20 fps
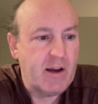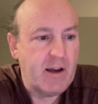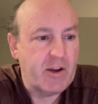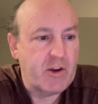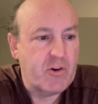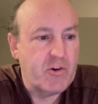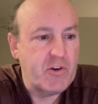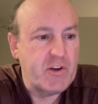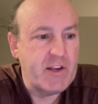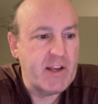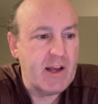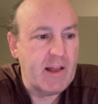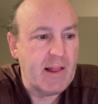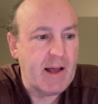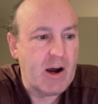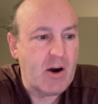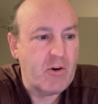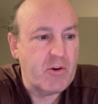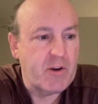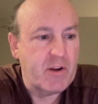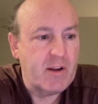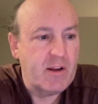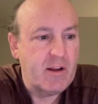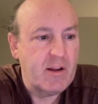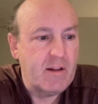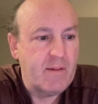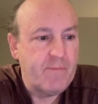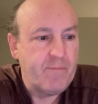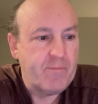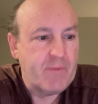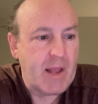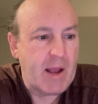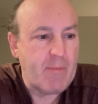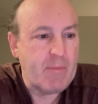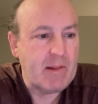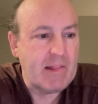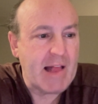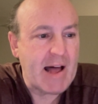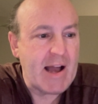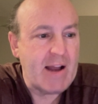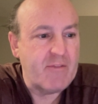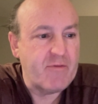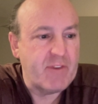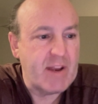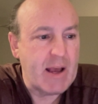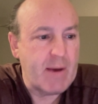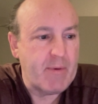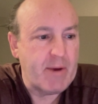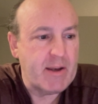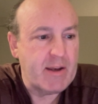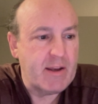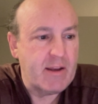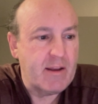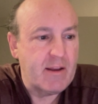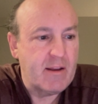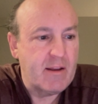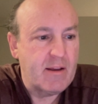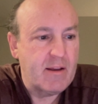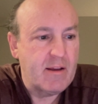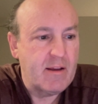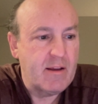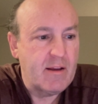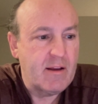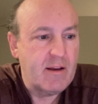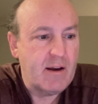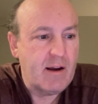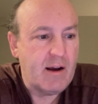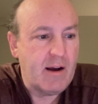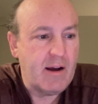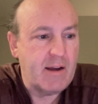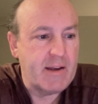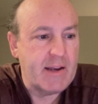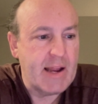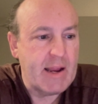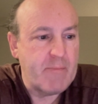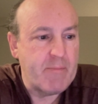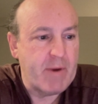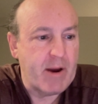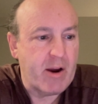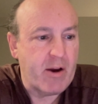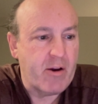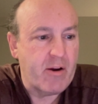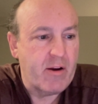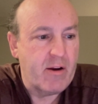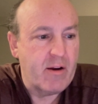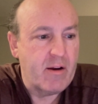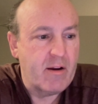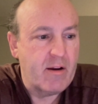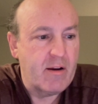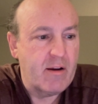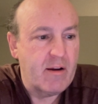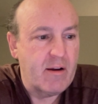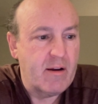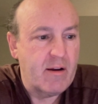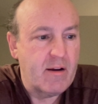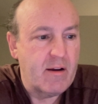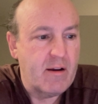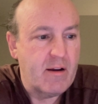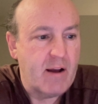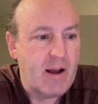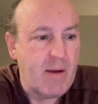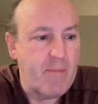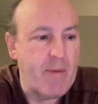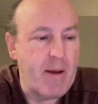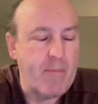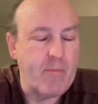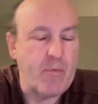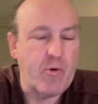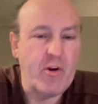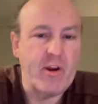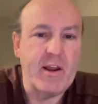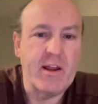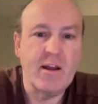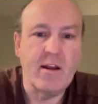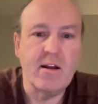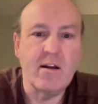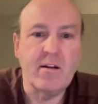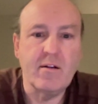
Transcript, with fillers: I couldn't yell out. I'm alive, damn it. A nightmare. A memory.